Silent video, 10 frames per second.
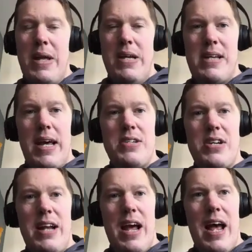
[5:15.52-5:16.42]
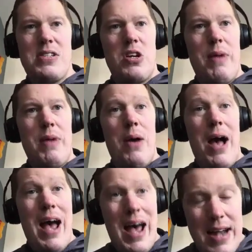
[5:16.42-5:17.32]
his agent has come
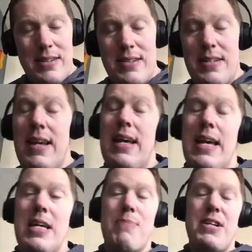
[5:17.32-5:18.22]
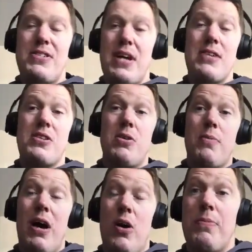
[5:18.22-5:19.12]
out and his manager has
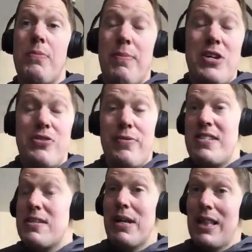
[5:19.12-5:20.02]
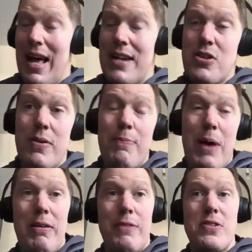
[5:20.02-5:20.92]
come out, or the manager of AC Milan,
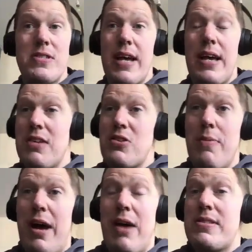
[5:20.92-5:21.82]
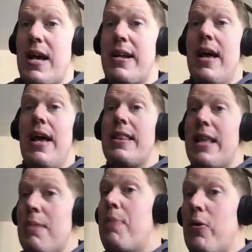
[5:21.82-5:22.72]
Paulo Fonseca has come out and said
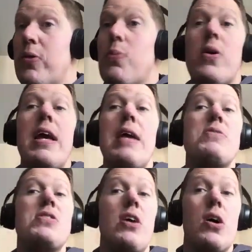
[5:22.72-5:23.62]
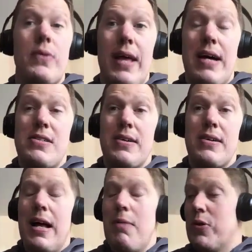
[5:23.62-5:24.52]
they both want him to go there. So I
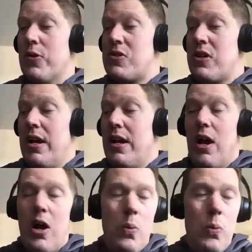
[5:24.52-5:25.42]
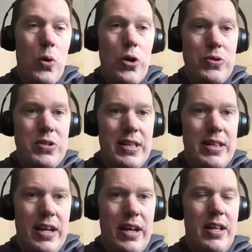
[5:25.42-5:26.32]
think that puts a wound
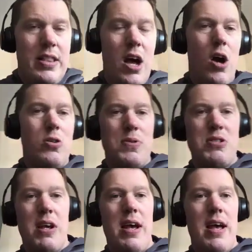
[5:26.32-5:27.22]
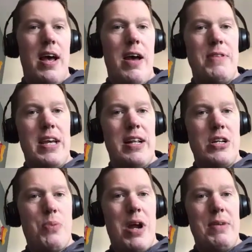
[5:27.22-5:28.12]
in the hopes of the
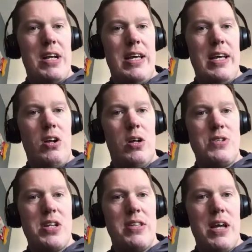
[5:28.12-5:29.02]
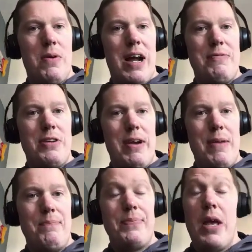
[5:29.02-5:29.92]
English Premier League clubs that were after
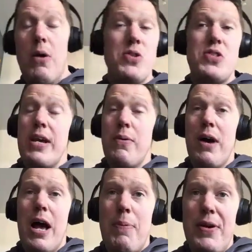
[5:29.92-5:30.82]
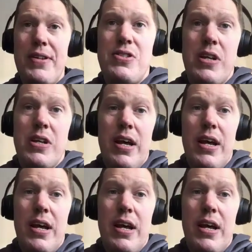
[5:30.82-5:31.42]
him. We'll see what happens.